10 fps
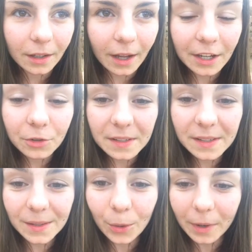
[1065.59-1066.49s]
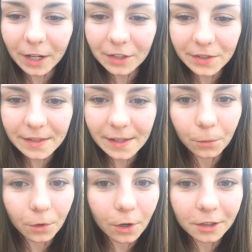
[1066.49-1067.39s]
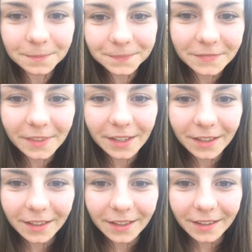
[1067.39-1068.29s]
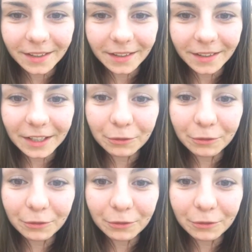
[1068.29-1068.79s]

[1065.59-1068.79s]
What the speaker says: I drink so much since I'm raw, even